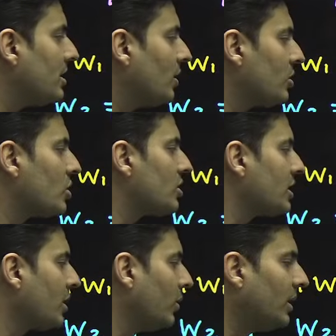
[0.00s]
So
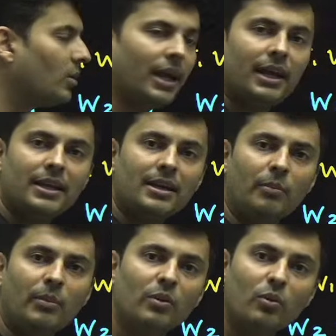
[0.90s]
0 into any
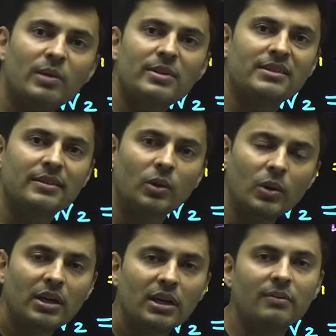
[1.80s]
number will be 0,
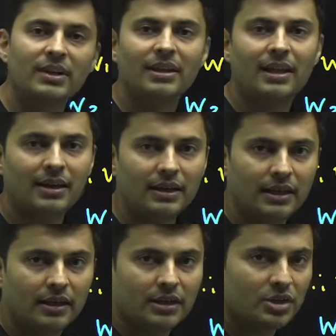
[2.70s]
even their
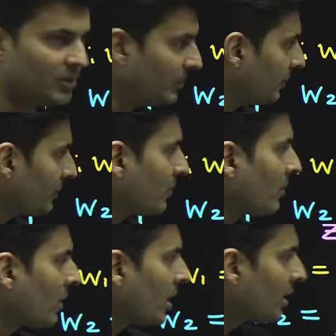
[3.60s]
integration.
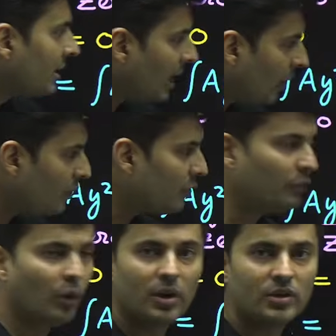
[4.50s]
Now if you
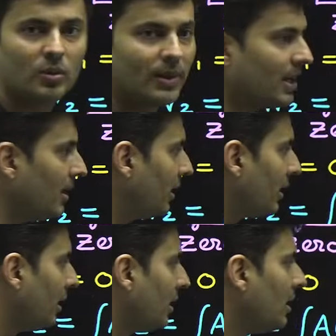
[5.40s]
focus over here,
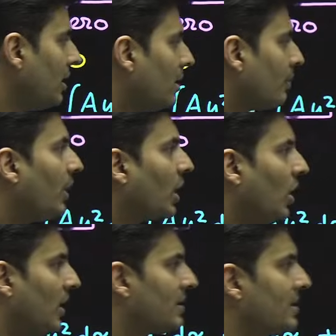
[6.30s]
because